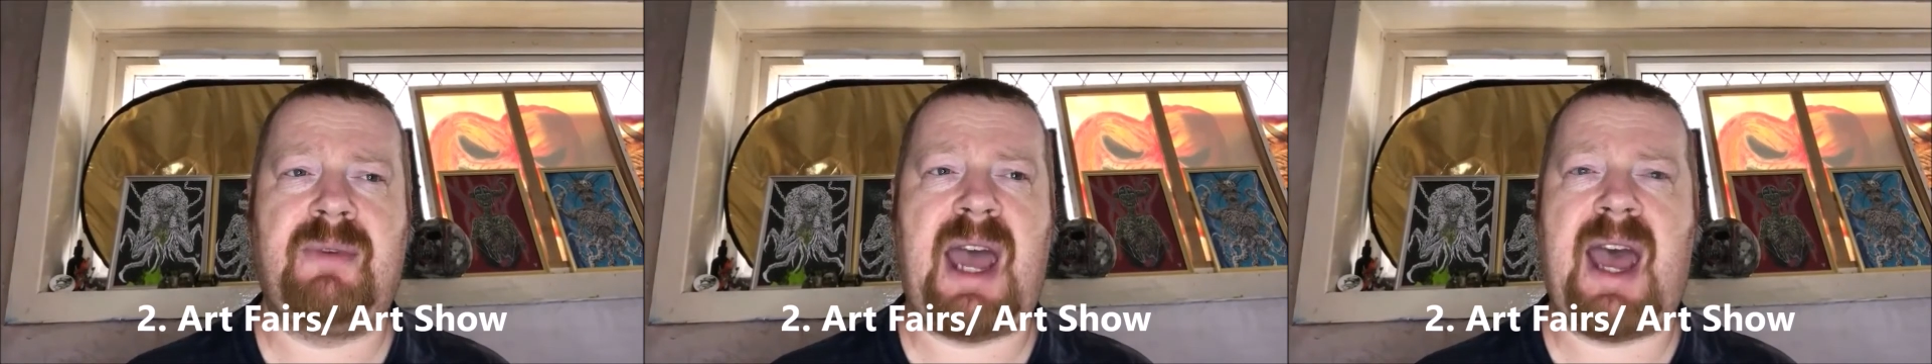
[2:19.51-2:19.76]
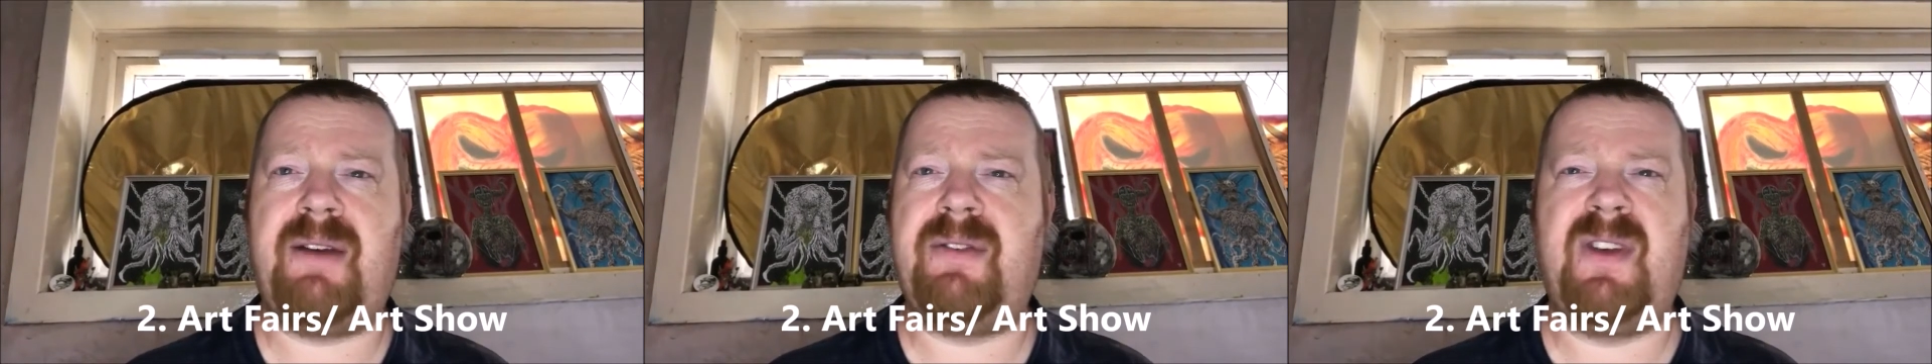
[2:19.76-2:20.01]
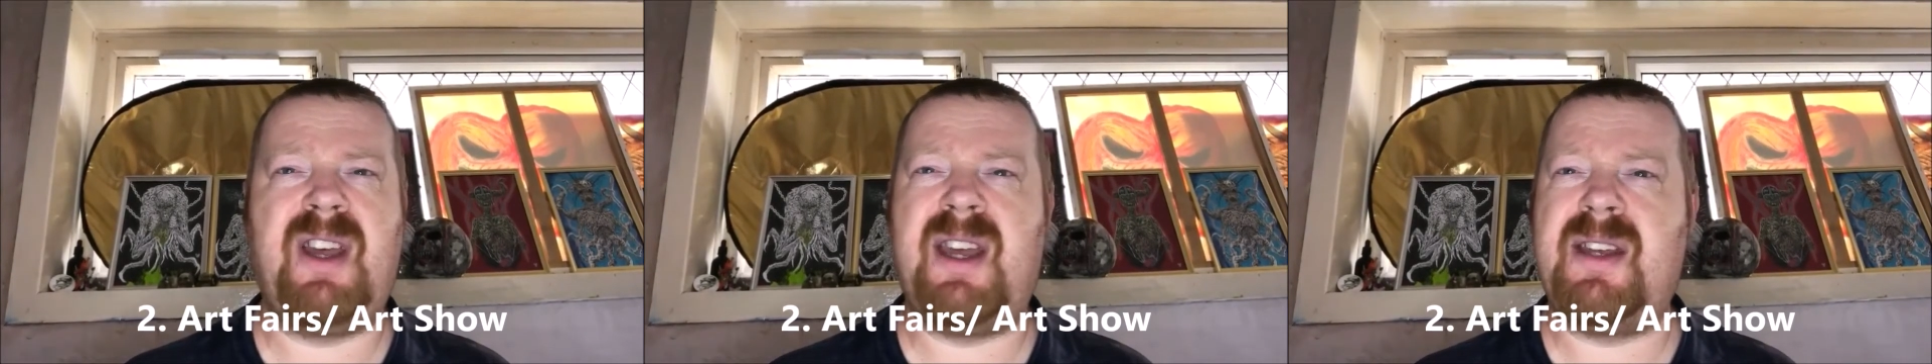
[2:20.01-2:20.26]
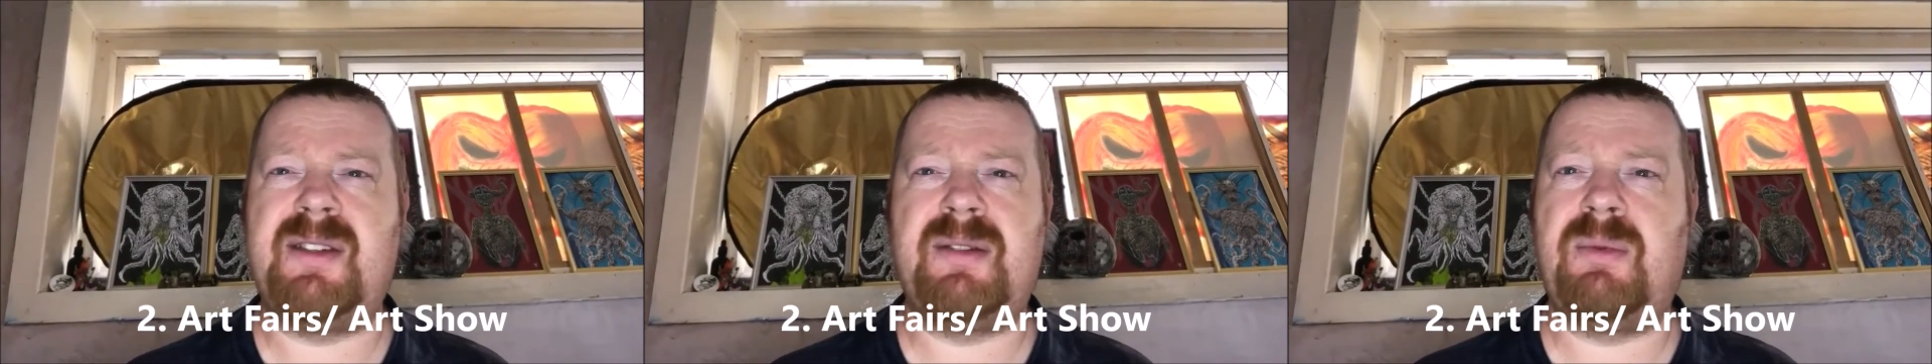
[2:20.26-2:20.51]
art
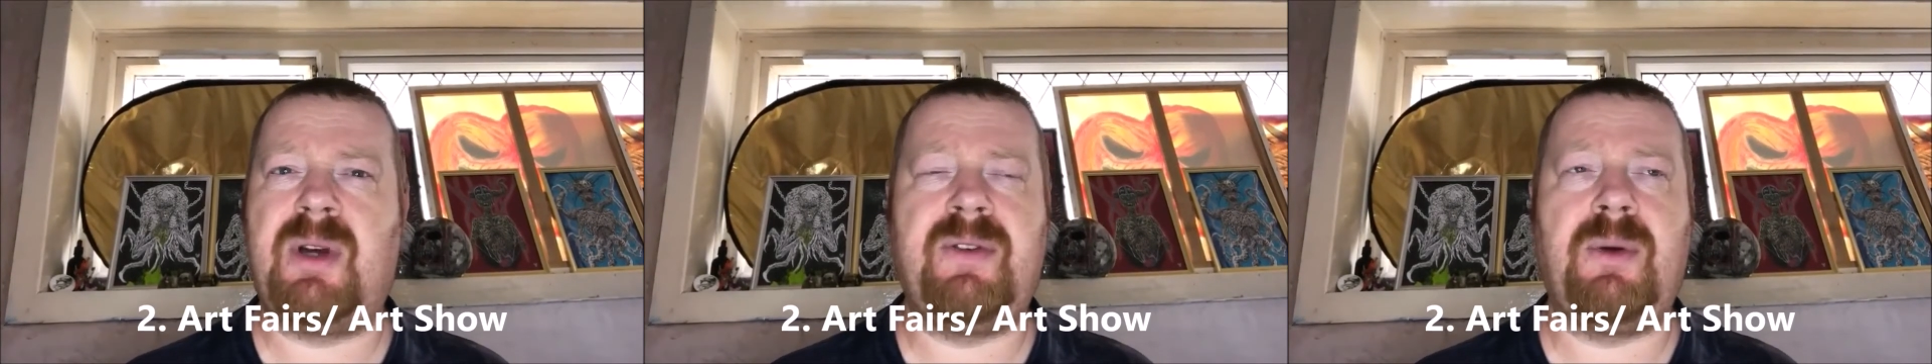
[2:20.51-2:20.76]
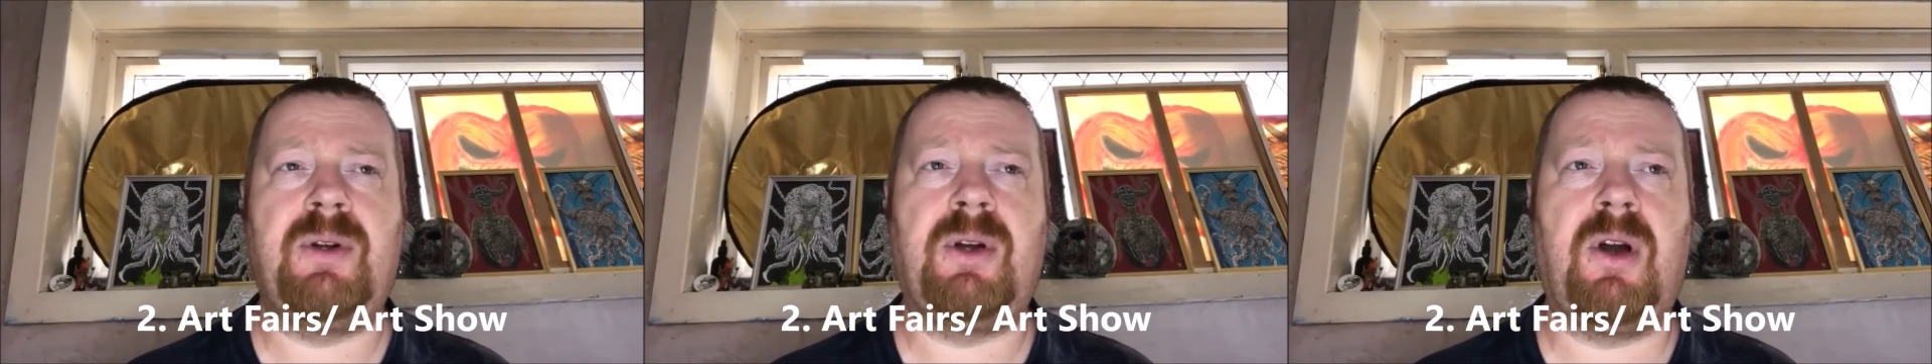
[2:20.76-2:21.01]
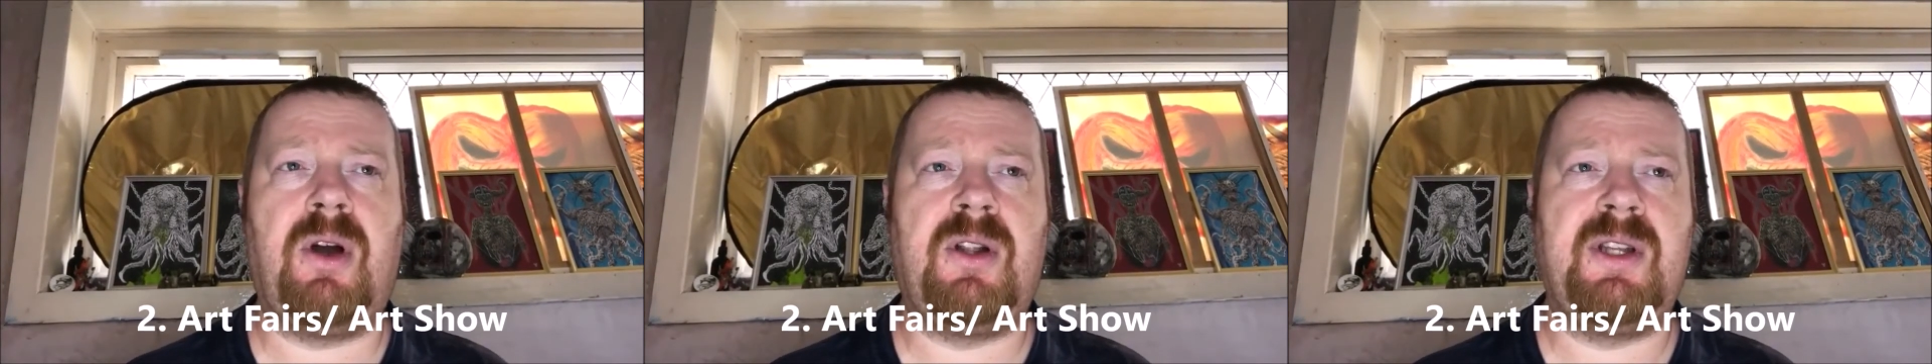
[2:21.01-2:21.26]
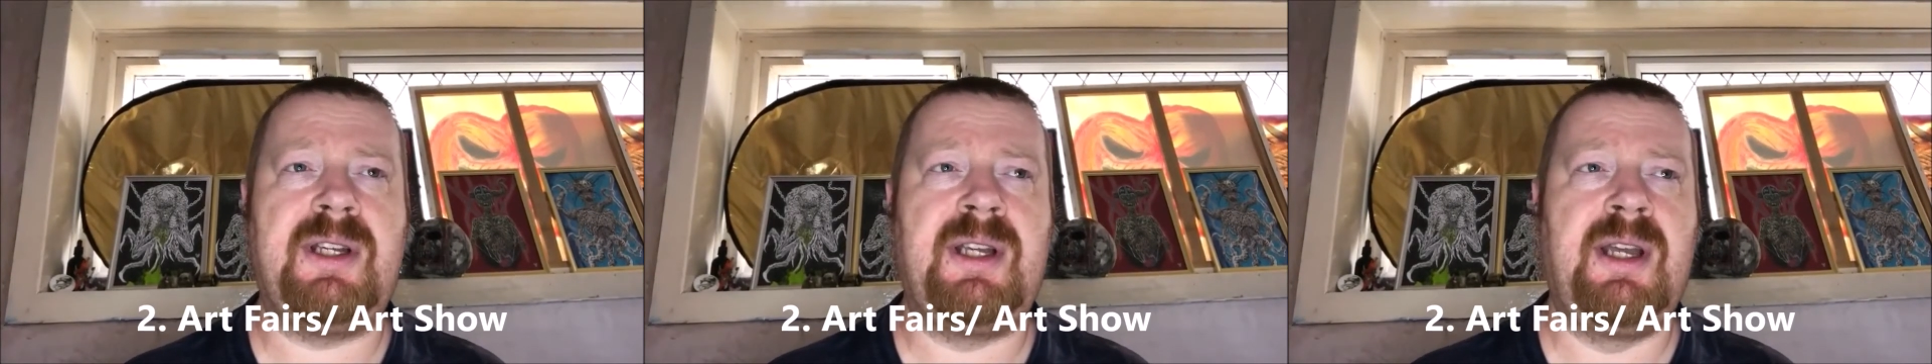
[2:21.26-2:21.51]
fairs, whatever you want to
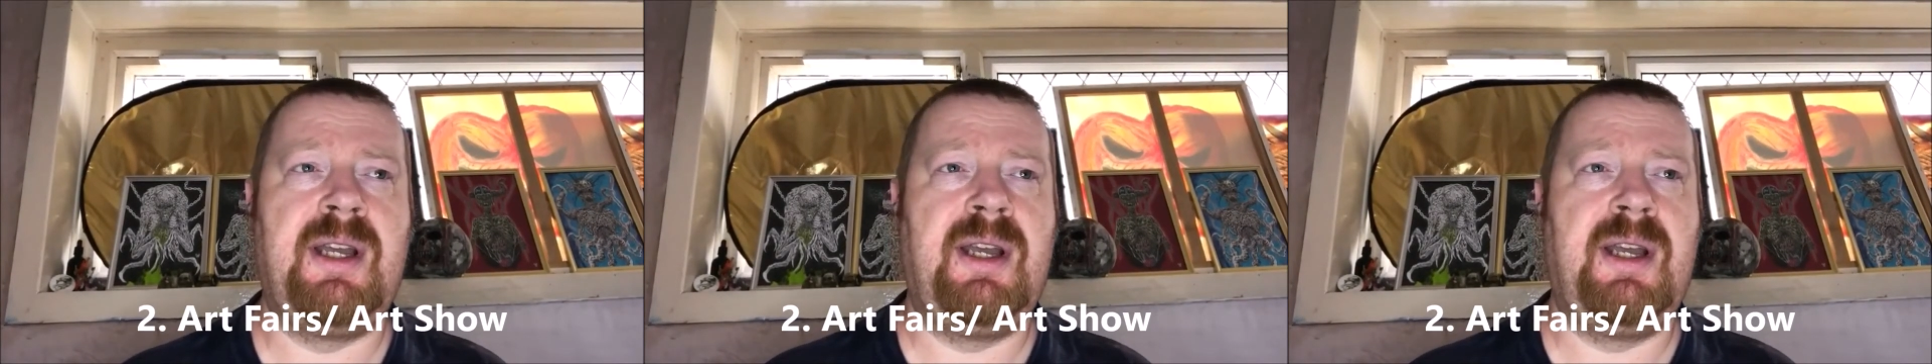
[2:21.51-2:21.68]
call it.